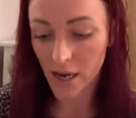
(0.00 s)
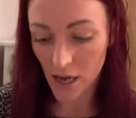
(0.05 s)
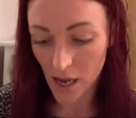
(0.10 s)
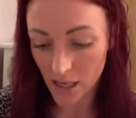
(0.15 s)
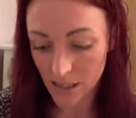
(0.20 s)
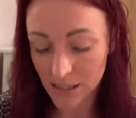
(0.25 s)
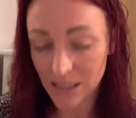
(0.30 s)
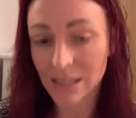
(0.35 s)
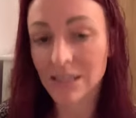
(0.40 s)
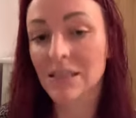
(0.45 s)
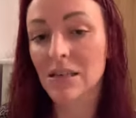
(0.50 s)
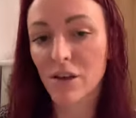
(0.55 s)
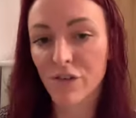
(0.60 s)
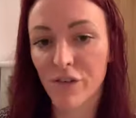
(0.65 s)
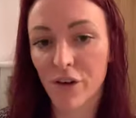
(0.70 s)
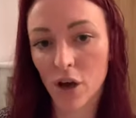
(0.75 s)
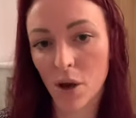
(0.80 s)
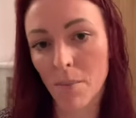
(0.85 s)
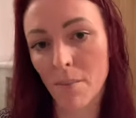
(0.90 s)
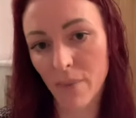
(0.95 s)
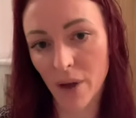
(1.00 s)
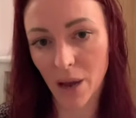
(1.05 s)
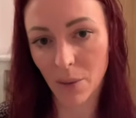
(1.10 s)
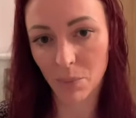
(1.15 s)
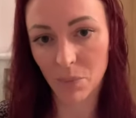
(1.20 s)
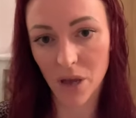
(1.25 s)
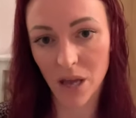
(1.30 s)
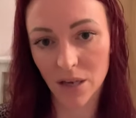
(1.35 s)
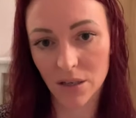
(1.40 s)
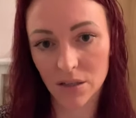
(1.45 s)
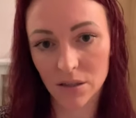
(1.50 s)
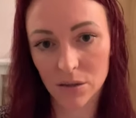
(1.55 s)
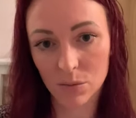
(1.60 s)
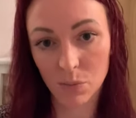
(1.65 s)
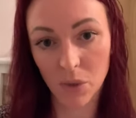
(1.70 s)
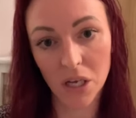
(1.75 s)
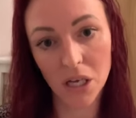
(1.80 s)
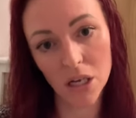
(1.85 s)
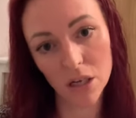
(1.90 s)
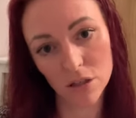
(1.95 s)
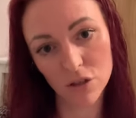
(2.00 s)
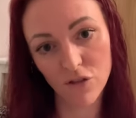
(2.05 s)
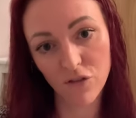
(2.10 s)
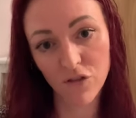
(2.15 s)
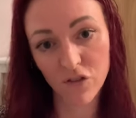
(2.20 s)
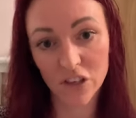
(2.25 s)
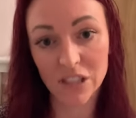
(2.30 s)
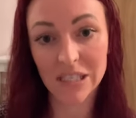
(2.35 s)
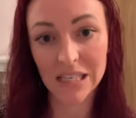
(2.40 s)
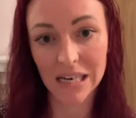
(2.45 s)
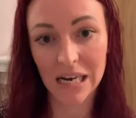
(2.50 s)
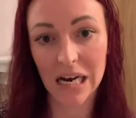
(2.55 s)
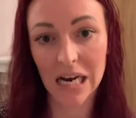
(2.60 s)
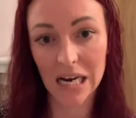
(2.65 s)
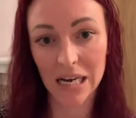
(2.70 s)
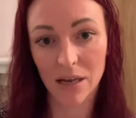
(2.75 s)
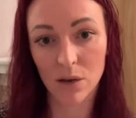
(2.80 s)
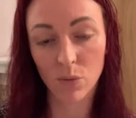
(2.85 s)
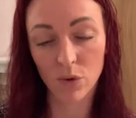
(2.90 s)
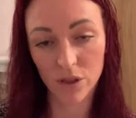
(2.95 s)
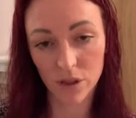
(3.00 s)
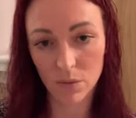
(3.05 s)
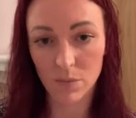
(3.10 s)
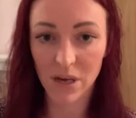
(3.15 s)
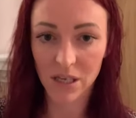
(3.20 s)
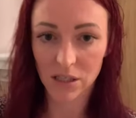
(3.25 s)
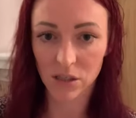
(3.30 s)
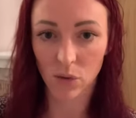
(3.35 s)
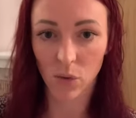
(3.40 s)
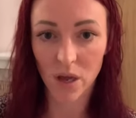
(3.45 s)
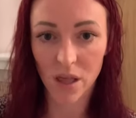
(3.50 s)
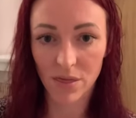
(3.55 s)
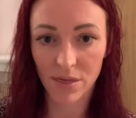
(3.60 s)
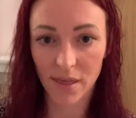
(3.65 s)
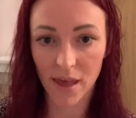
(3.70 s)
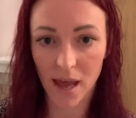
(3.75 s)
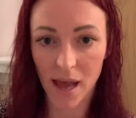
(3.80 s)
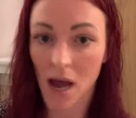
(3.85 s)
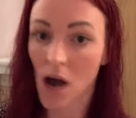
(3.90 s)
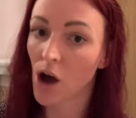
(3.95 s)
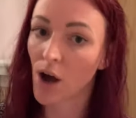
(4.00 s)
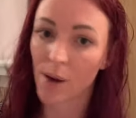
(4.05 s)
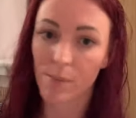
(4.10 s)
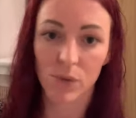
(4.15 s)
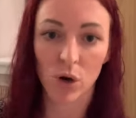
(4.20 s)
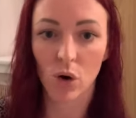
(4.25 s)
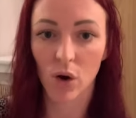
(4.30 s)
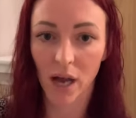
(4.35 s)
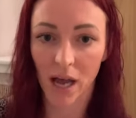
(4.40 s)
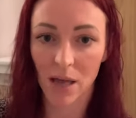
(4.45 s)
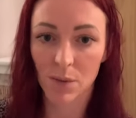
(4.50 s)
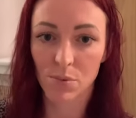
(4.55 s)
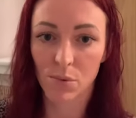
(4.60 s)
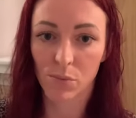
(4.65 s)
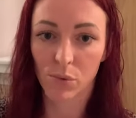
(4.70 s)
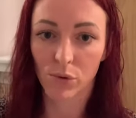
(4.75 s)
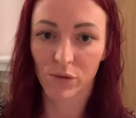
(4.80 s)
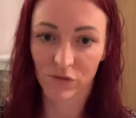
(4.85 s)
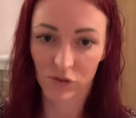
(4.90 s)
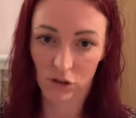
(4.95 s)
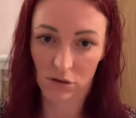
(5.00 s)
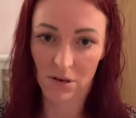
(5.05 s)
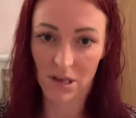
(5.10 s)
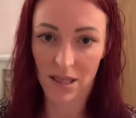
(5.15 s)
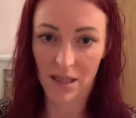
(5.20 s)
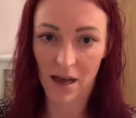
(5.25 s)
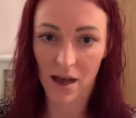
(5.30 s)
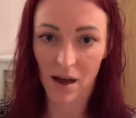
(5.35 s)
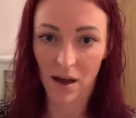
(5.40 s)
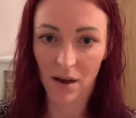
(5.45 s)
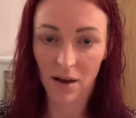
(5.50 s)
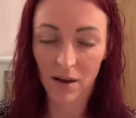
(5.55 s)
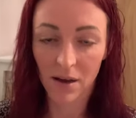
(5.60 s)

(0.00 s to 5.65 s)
a significant back bend because physically with the metal in there, I'm not capable of doing that.